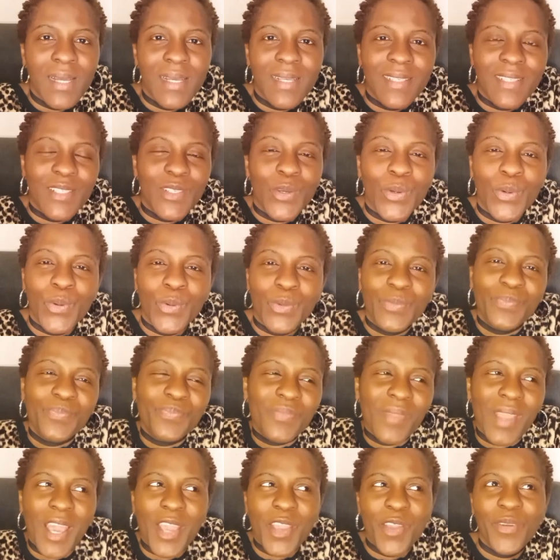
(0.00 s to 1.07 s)
So,
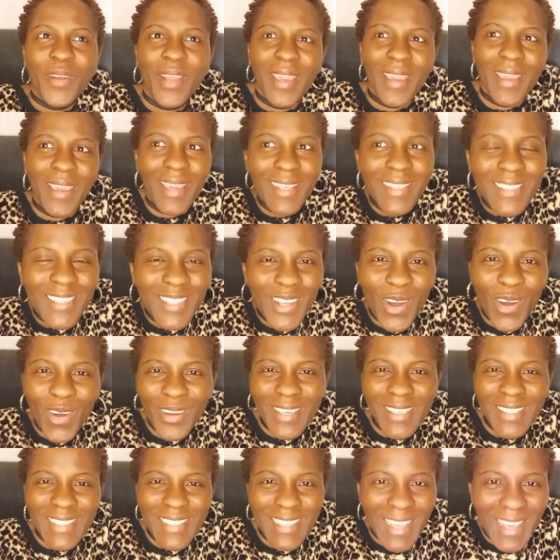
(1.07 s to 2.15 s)
are you in a haste all
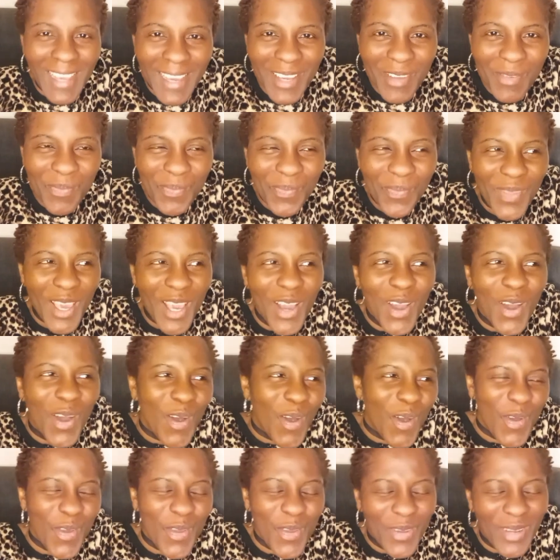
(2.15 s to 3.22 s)
the time?
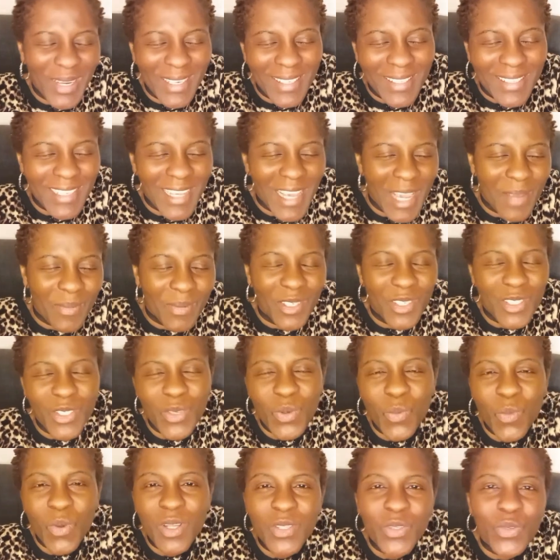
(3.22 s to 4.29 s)
Or you are the type that
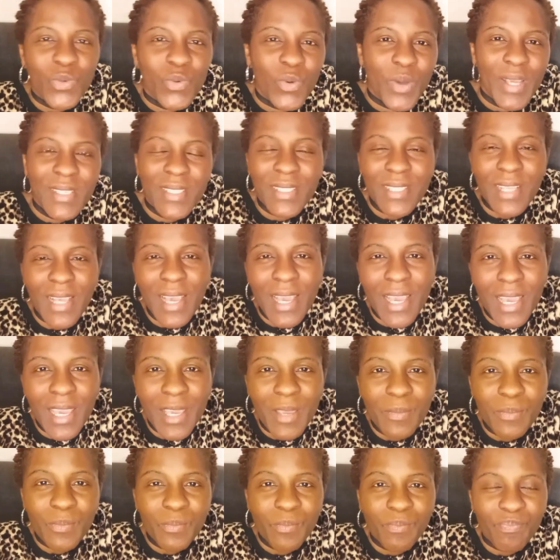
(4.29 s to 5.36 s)
doesn't want to waste
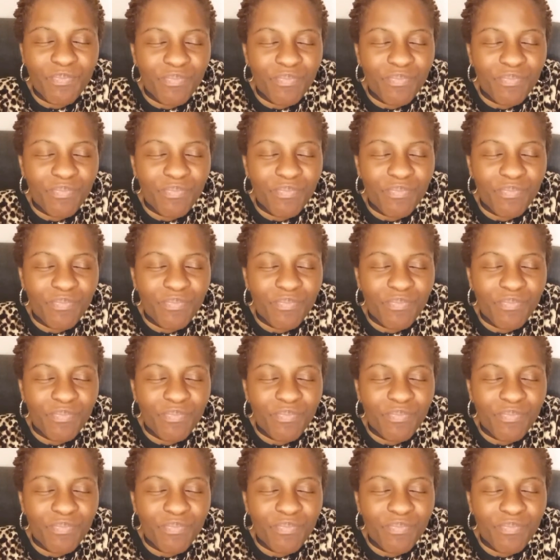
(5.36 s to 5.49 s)
time